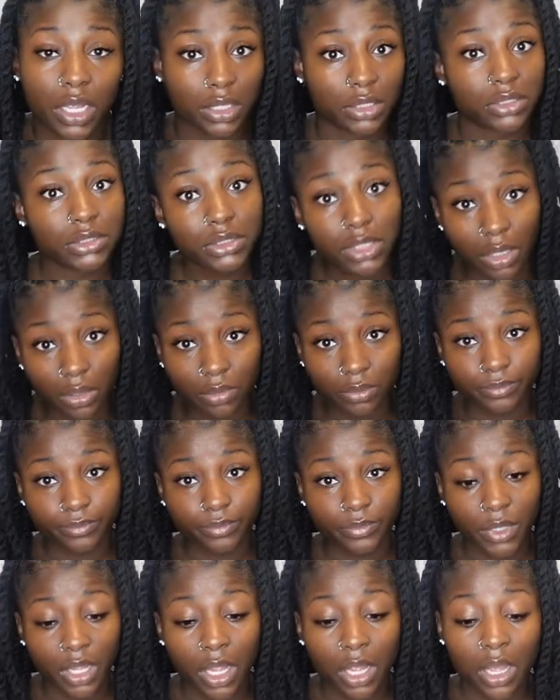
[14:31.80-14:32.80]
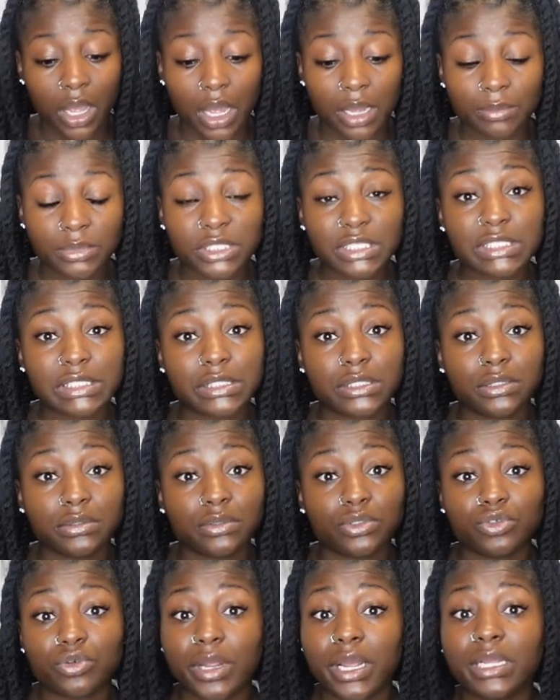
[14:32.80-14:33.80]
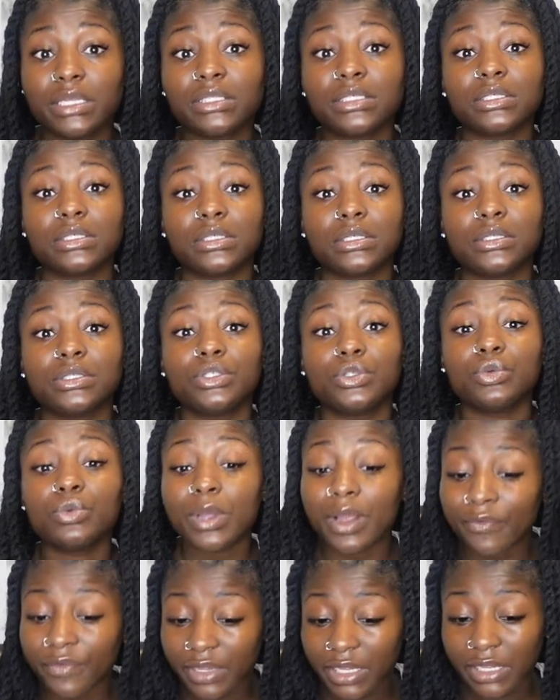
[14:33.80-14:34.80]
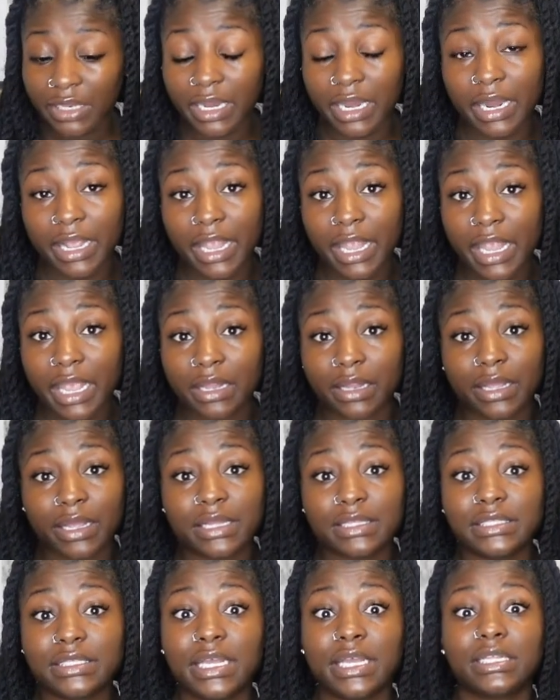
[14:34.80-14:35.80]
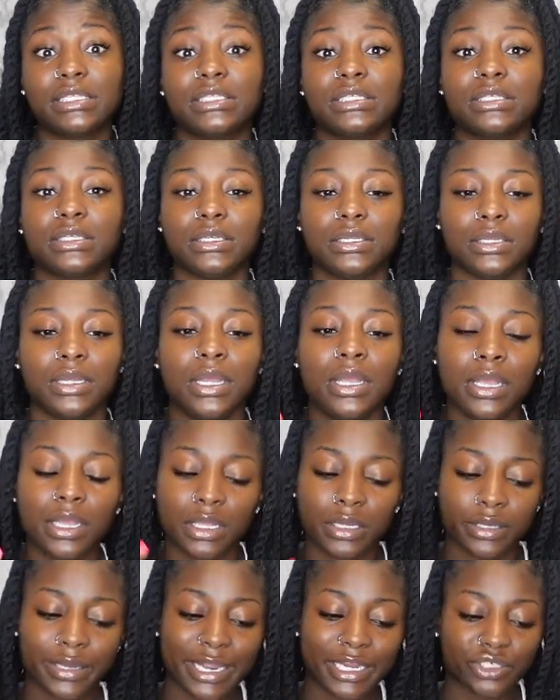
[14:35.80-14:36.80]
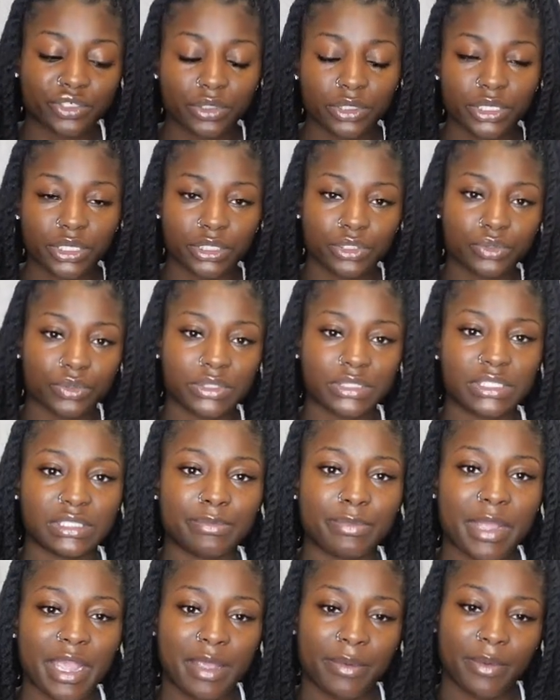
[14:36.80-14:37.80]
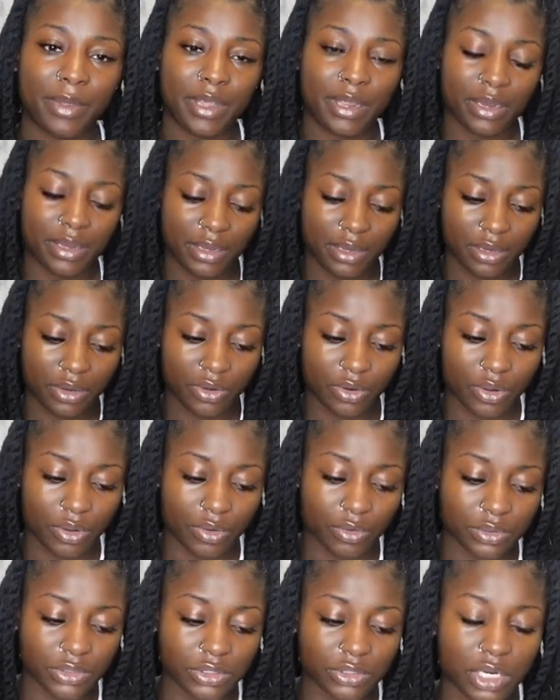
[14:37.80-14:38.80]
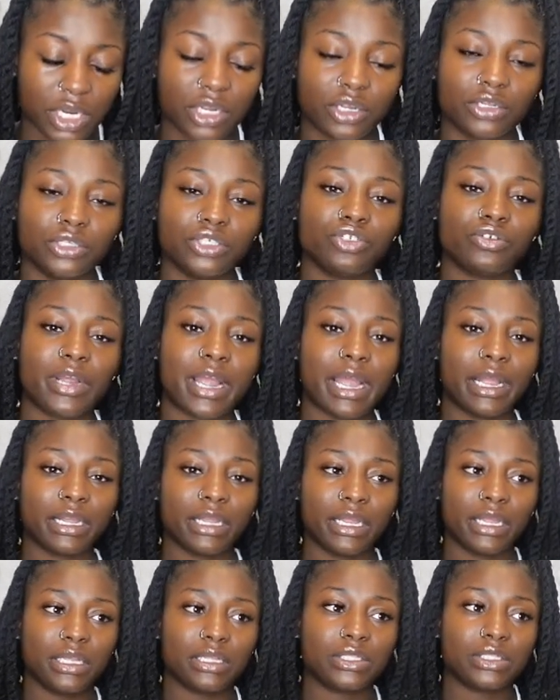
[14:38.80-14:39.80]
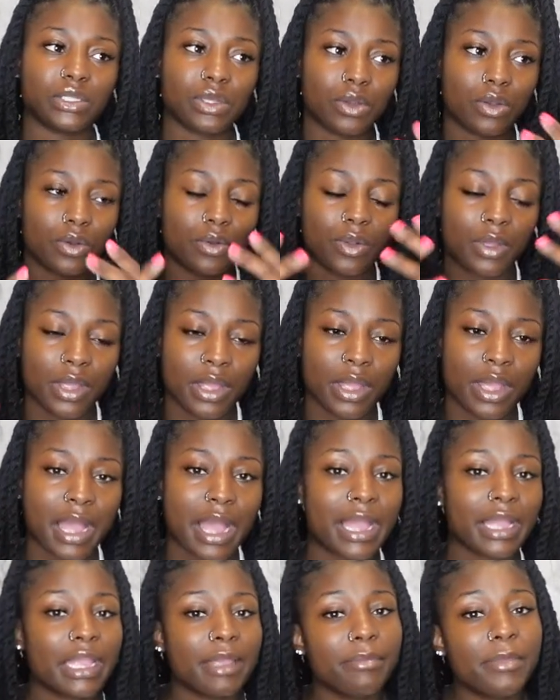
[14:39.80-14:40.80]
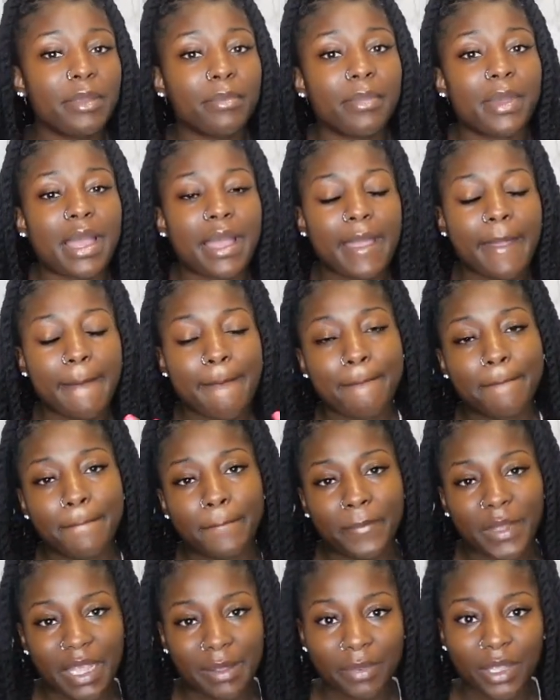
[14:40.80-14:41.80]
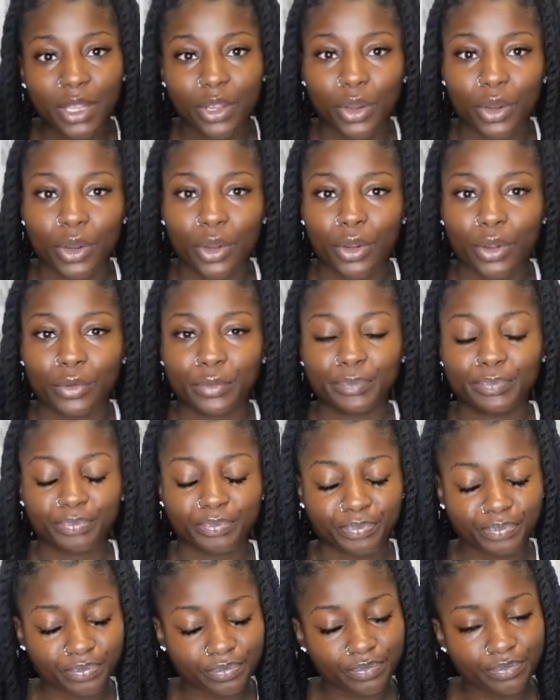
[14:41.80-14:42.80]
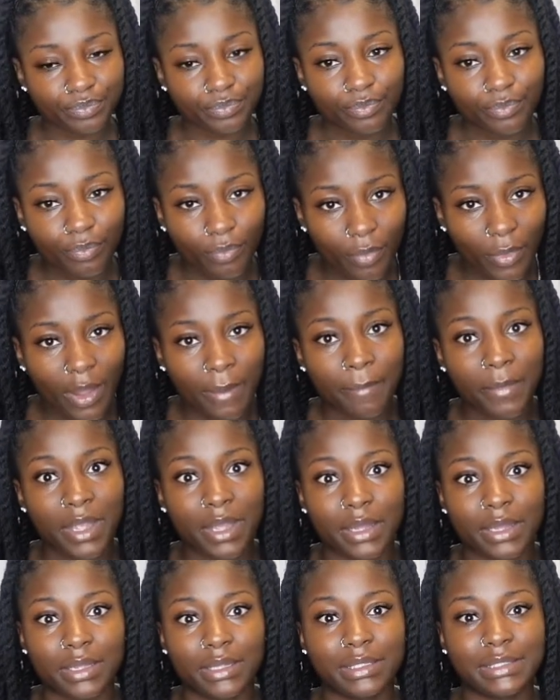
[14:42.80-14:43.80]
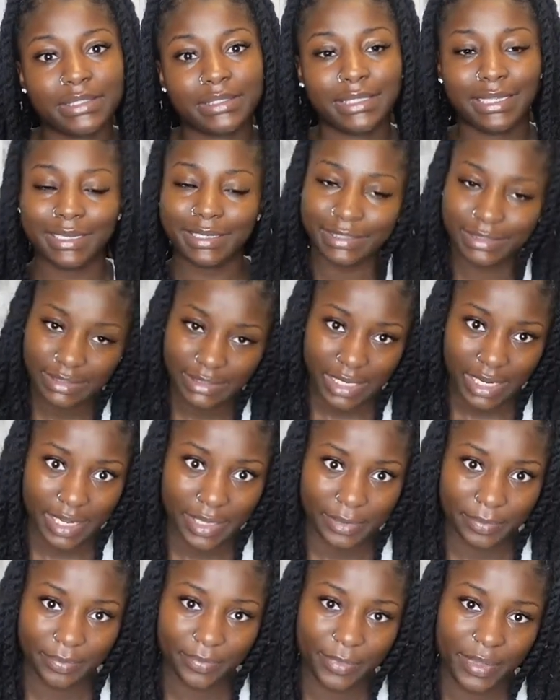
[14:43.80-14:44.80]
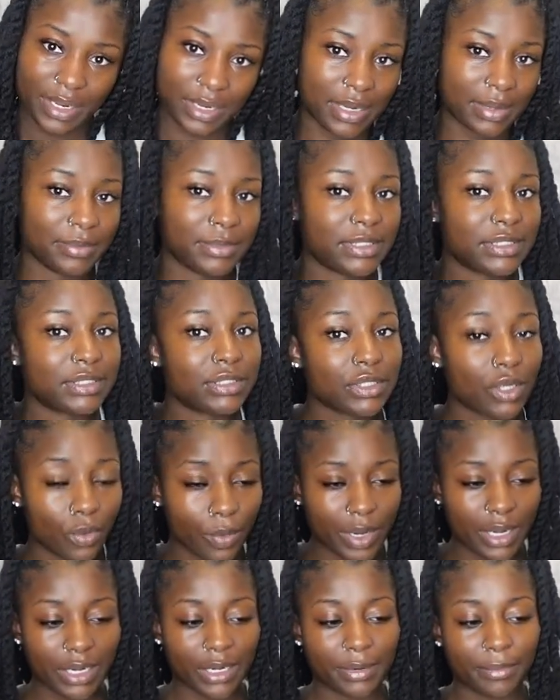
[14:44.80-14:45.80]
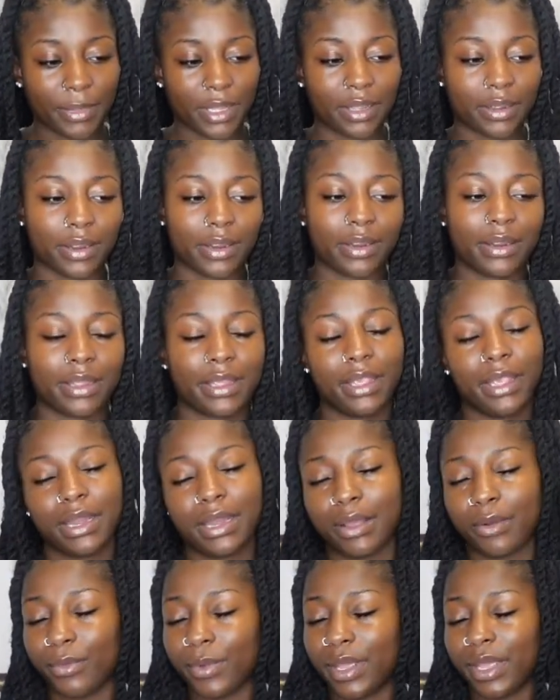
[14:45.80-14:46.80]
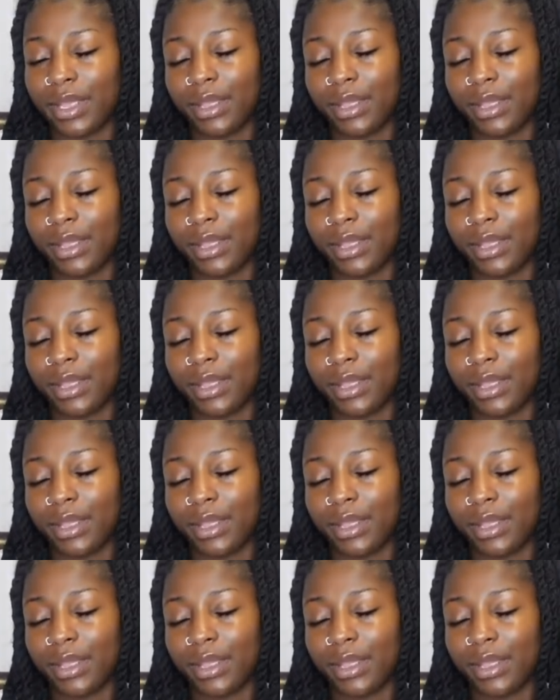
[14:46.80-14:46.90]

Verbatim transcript: So I'm just trying to do everything that I can, like I said, to naturally induce this baby and, you know, start contracting so I can meet my baby girl, because it is time and I'm so ready to meet her. I cannot wait.